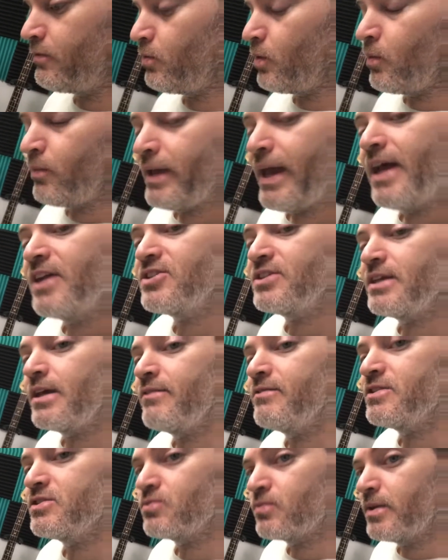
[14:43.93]
what we actually have
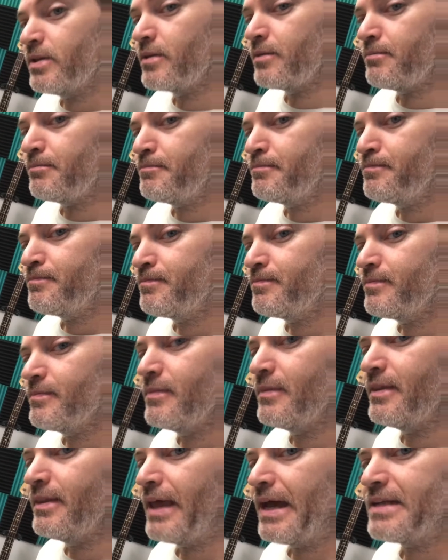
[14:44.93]
is rhythm.
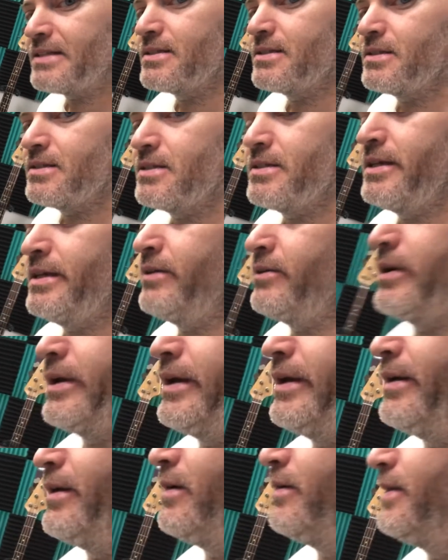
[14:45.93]
That's the secret here.